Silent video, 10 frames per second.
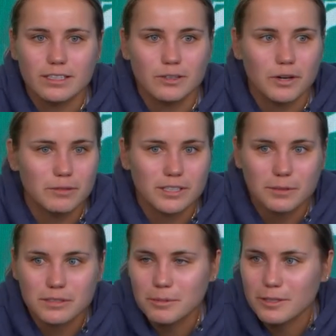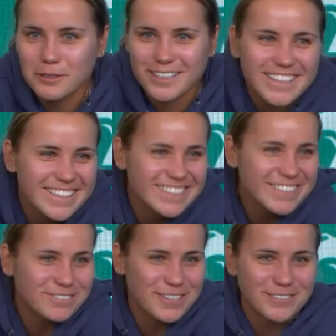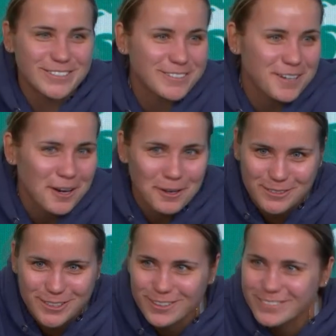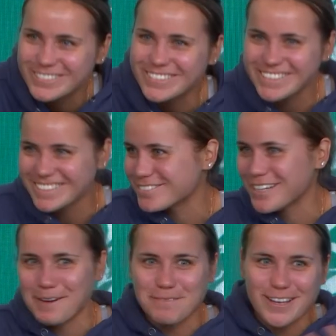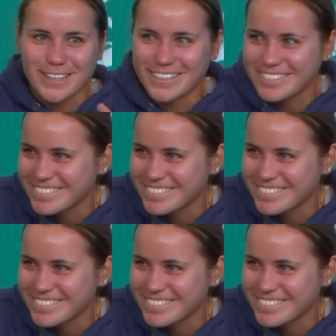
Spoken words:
The Crown Towers, by the way, if anyone wants to come, you know, I'm there.